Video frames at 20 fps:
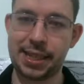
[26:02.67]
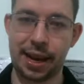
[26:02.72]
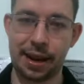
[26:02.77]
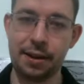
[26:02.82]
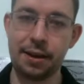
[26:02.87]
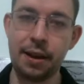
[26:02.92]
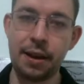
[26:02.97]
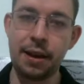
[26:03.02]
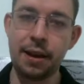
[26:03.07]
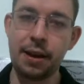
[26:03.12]

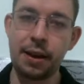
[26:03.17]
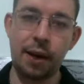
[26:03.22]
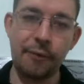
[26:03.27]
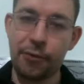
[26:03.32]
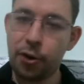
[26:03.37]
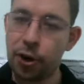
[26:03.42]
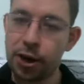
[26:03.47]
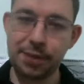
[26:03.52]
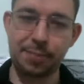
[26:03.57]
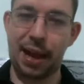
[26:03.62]
And of
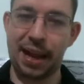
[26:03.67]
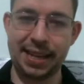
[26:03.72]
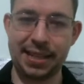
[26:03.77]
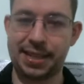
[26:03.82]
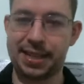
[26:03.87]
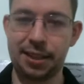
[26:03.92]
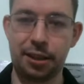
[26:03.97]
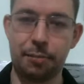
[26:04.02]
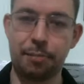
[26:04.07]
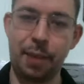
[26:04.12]
course, black is
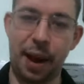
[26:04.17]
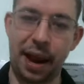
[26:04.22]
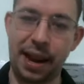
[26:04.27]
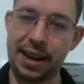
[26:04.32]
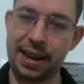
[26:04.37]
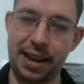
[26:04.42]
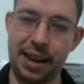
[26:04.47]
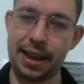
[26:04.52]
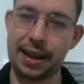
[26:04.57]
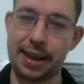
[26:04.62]
still better
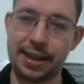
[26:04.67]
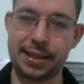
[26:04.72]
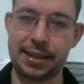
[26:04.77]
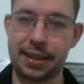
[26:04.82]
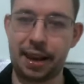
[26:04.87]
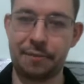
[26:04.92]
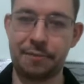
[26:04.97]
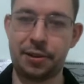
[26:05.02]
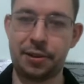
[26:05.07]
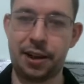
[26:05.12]
here. It's
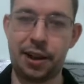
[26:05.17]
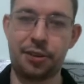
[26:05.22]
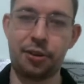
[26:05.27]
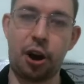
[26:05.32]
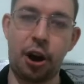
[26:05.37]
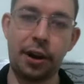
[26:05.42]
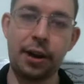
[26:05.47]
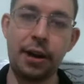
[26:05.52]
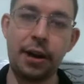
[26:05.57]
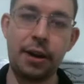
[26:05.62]
definitely
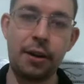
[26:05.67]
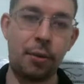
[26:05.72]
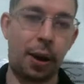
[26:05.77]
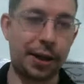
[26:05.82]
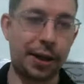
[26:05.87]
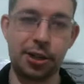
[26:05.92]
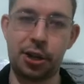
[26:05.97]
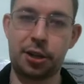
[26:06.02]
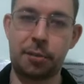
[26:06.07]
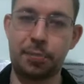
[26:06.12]
not,
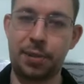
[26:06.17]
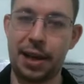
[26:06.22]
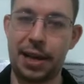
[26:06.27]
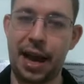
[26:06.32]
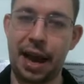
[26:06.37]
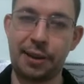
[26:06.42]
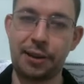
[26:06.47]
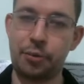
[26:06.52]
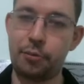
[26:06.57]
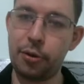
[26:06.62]
white's not completely
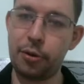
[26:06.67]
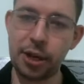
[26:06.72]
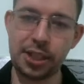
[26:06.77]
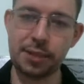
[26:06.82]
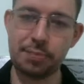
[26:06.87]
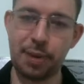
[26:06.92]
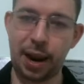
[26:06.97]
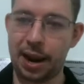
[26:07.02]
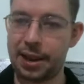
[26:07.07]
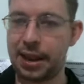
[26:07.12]
out of the
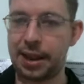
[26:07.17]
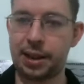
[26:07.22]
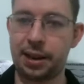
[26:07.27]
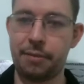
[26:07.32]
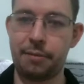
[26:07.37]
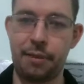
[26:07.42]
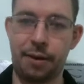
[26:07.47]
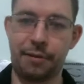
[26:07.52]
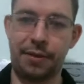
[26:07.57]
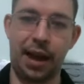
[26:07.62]
woods. But I think
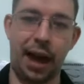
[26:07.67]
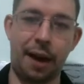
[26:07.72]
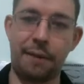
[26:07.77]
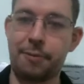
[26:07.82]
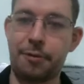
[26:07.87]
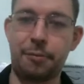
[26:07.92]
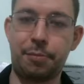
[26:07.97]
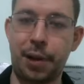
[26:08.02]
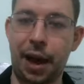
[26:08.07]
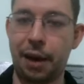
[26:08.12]
that with
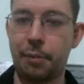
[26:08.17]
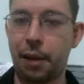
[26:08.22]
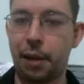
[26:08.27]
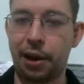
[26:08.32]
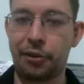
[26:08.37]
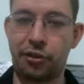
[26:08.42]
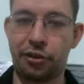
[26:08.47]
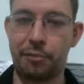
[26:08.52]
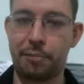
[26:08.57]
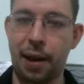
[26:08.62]
careful play,
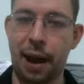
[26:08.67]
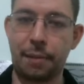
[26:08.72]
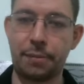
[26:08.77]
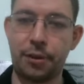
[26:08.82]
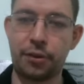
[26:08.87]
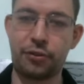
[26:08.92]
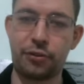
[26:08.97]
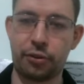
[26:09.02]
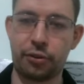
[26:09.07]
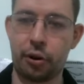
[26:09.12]
white should be able
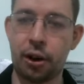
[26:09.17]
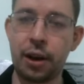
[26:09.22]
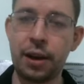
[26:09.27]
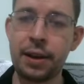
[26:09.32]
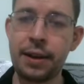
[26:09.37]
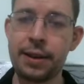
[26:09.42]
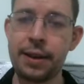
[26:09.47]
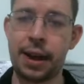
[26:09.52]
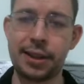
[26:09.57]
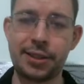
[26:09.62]
to draw
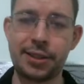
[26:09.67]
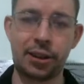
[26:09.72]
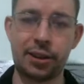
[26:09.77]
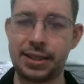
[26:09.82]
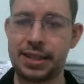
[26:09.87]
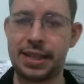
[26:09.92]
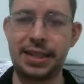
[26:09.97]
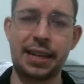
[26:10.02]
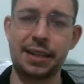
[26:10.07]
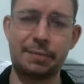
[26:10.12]
as long as
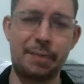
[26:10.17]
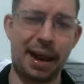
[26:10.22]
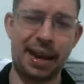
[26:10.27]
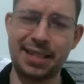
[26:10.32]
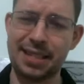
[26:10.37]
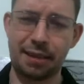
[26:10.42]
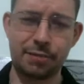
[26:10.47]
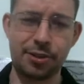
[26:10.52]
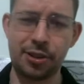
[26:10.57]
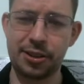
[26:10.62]
he doesn't make
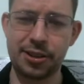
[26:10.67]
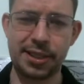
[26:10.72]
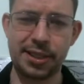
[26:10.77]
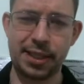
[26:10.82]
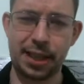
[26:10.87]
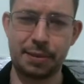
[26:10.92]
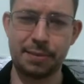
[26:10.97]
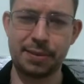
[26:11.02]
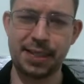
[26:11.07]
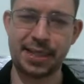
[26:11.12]
some sort of
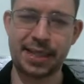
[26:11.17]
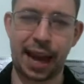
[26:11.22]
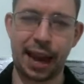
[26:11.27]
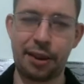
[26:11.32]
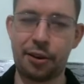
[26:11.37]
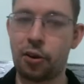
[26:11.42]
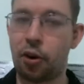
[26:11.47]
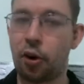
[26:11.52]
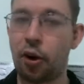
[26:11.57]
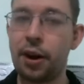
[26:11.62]
silly mistake
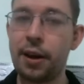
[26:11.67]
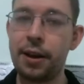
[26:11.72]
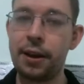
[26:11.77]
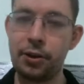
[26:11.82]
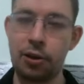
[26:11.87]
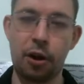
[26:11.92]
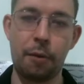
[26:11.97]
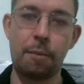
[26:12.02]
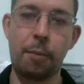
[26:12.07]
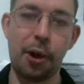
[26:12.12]
or,
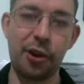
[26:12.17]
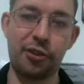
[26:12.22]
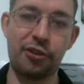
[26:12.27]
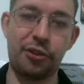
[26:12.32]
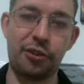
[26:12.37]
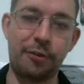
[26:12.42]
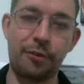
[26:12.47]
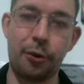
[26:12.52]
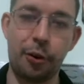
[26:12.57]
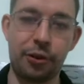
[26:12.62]
botch
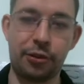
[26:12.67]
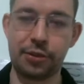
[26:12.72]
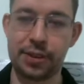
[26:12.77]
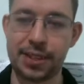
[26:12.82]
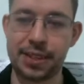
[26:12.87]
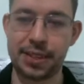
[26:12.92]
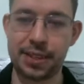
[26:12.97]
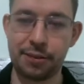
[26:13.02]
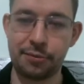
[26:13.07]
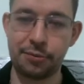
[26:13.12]
the
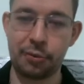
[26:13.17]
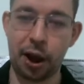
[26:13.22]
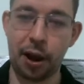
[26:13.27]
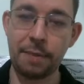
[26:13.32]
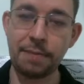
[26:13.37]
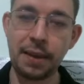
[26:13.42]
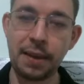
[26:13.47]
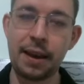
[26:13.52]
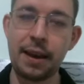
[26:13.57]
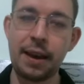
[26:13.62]
fortress, as it were.
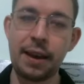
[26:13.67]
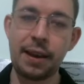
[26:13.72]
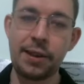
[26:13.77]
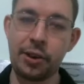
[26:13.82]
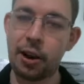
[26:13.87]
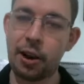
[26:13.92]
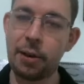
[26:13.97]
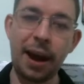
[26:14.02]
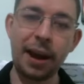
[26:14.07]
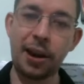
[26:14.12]

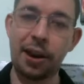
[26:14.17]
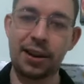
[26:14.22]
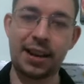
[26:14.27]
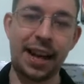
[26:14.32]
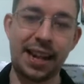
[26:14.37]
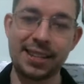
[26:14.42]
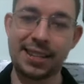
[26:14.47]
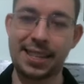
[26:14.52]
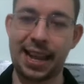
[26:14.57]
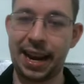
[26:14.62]
You might know
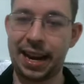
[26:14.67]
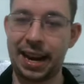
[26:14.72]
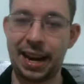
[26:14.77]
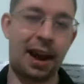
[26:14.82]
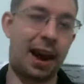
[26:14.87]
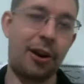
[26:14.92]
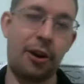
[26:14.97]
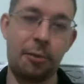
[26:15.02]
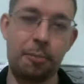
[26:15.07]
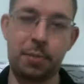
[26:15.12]
Carl saying that
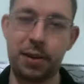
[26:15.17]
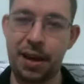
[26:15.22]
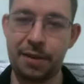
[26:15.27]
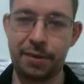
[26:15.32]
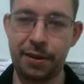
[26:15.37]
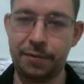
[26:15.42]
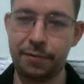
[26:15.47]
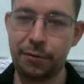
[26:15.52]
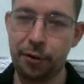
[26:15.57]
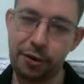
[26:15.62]
I don't believe
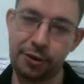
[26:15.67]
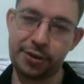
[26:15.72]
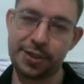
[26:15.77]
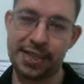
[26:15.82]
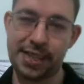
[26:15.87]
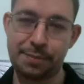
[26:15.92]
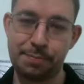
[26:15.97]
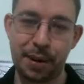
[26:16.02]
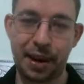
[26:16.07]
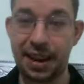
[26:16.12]
in
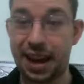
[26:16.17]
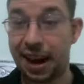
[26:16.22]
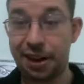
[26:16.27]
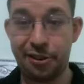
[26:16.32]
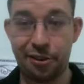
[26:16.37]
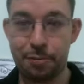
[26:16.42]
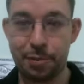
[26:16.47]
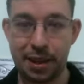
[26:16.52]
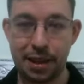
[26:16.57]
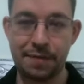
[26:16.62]
fortresses, but I
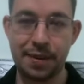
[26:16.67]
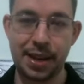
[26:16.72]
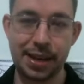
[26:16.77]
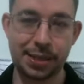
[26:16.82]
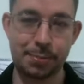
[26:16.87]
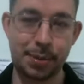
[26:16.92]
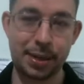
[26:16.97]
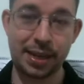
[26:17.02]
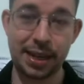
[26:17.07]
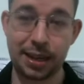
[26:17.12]
do believe in this
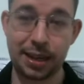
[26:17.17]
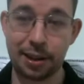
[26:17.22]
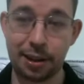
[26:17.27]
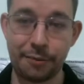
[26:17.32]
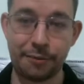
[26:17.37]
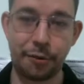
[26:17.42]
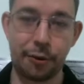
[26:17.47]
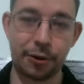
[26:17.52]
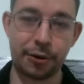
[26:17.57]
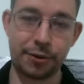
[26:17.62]
particular
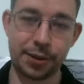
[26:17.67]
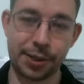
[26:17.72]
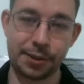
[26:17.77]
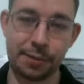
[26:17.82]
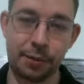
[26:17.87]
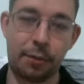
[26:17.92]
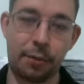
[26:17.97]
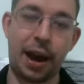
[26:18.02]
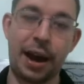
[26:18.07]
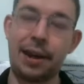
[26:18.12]
fortress
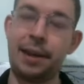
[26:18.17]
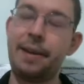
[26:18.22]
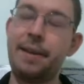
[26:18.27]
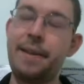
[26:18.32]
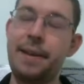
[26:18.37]
for white.